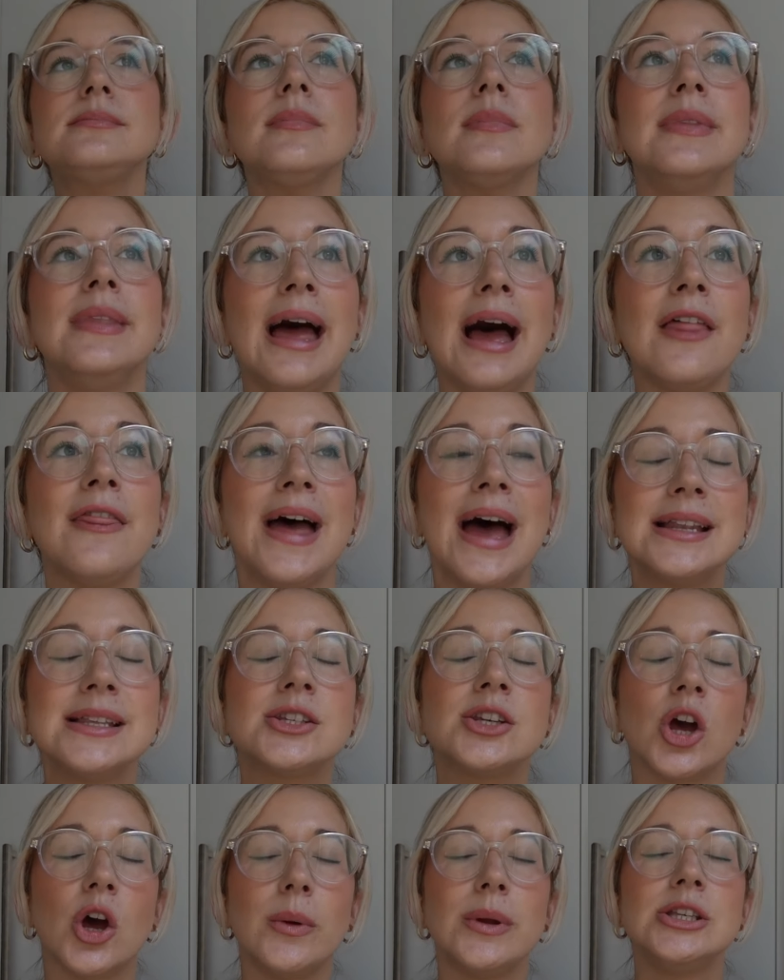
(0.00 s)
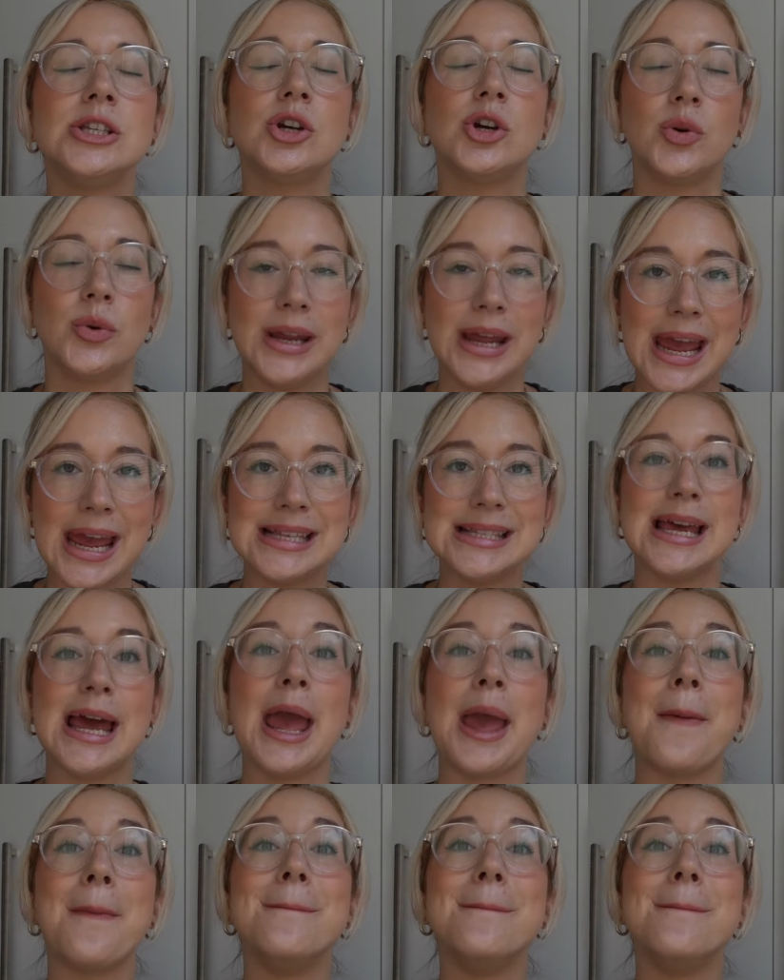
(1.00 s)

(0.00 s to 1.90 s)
Now that's going to create a